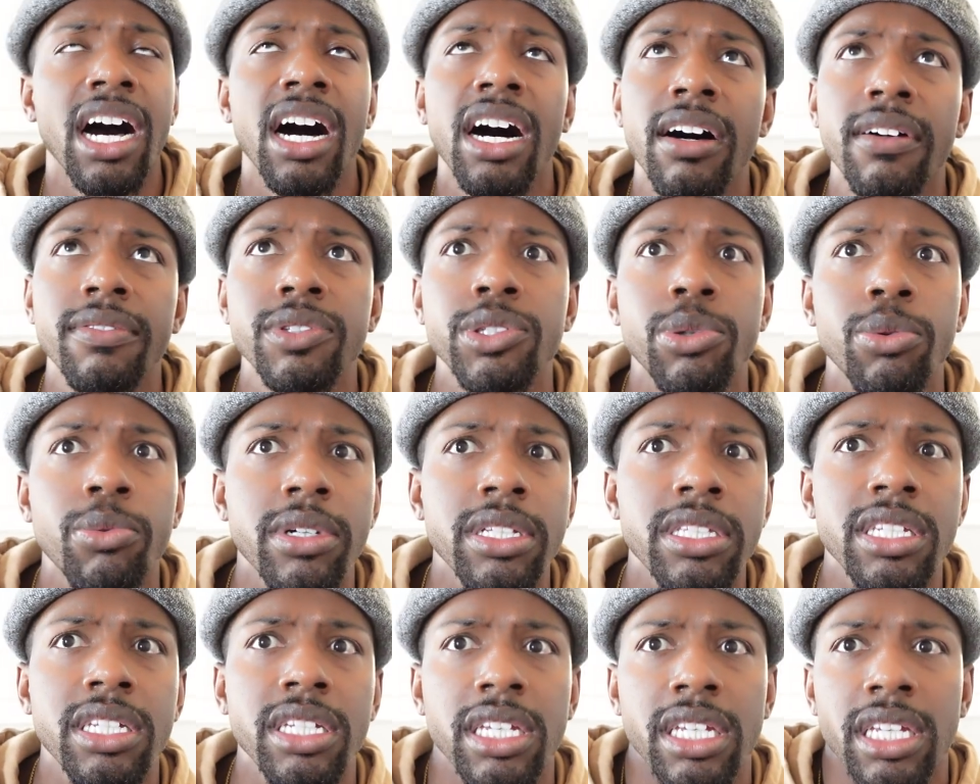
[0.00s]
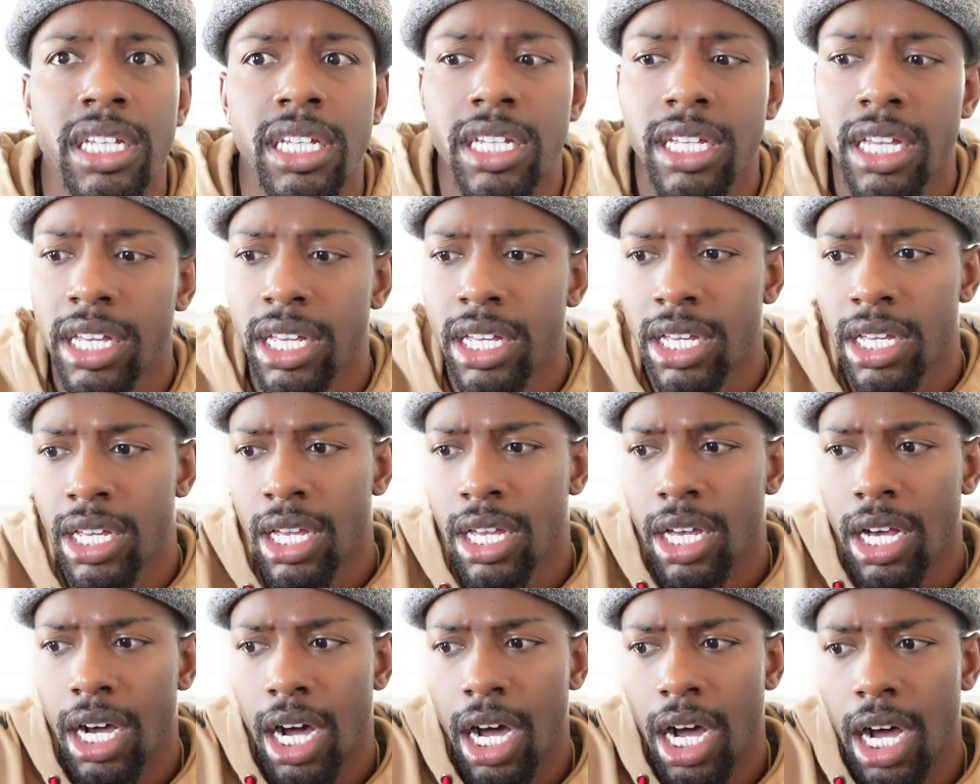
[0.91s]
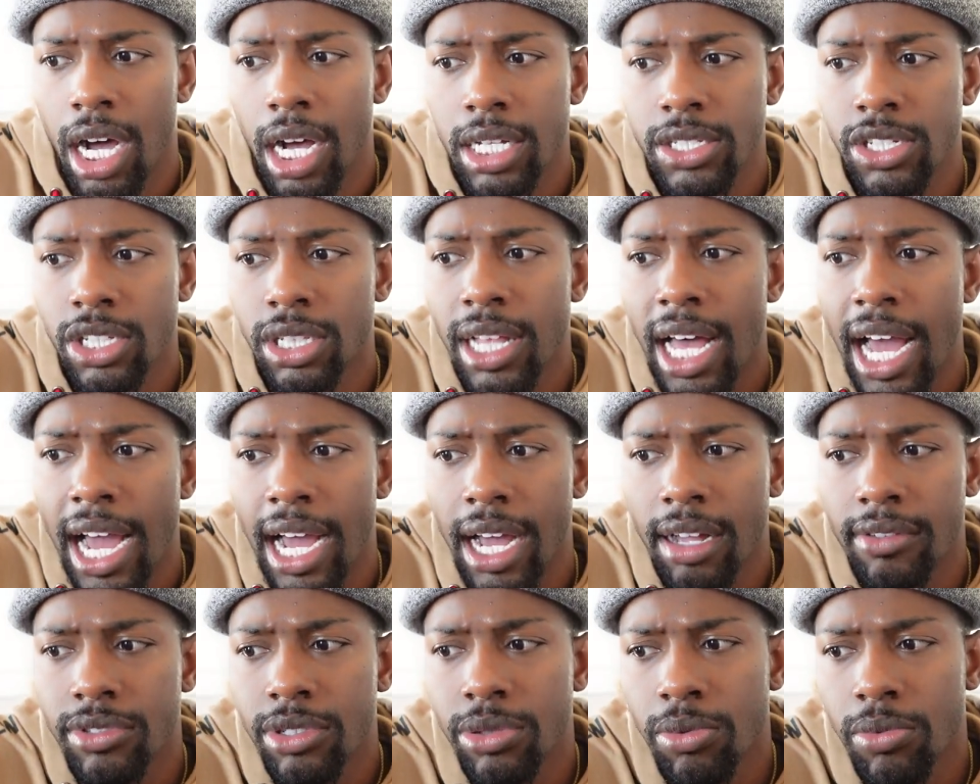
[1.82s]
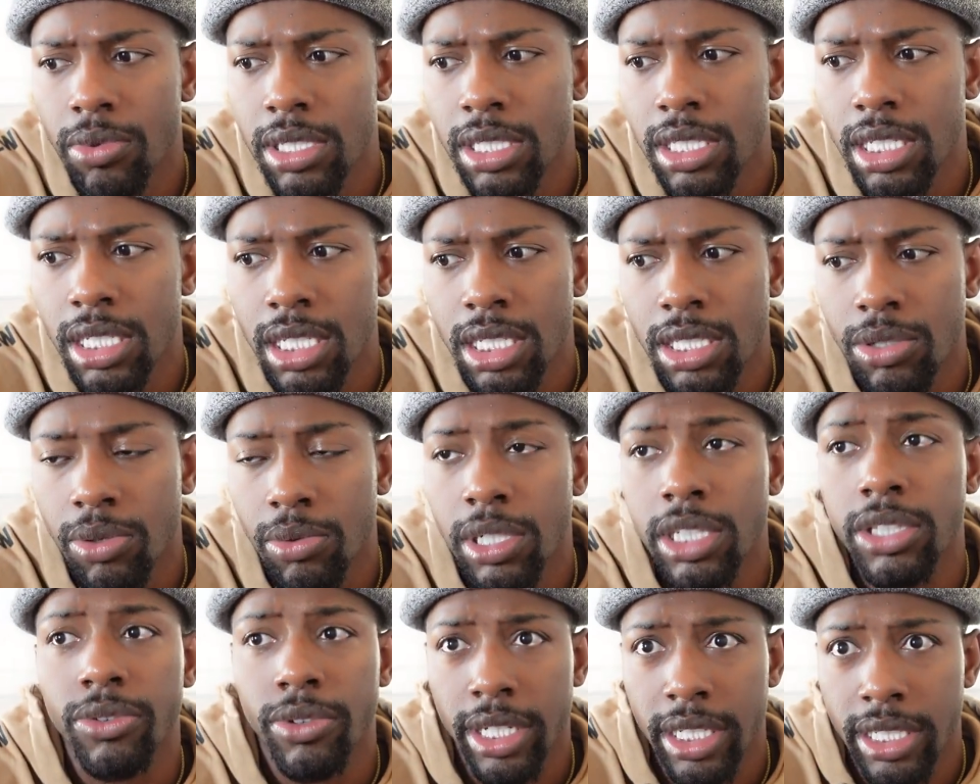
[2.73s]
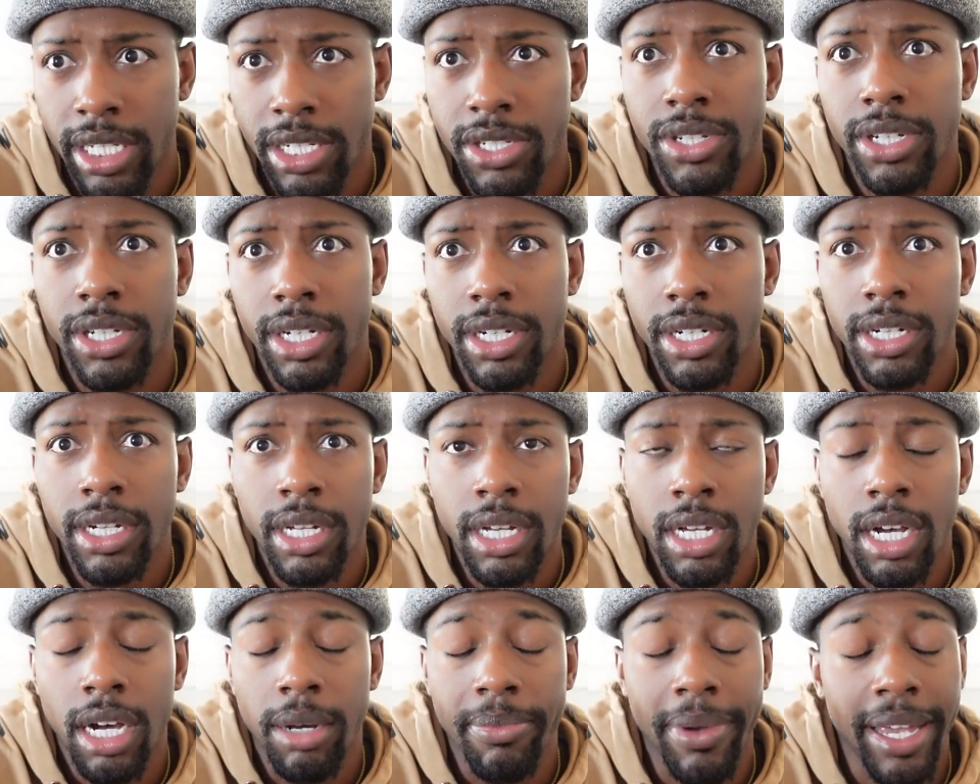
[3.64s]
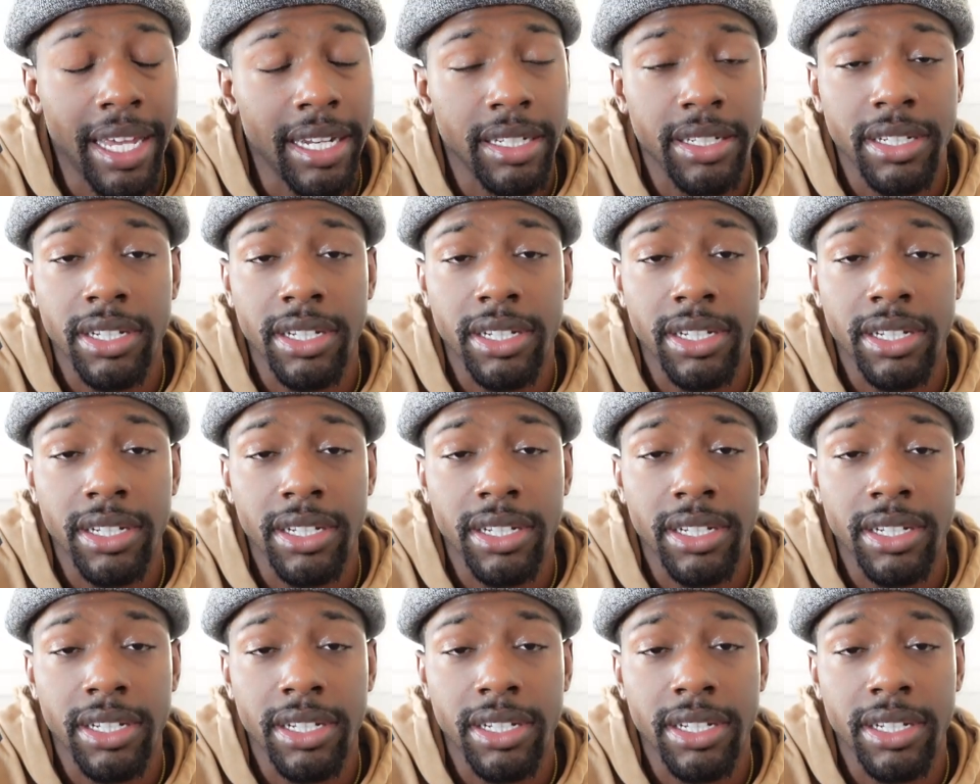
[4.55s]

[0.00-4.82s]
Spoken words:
of 2023 this year. Man, the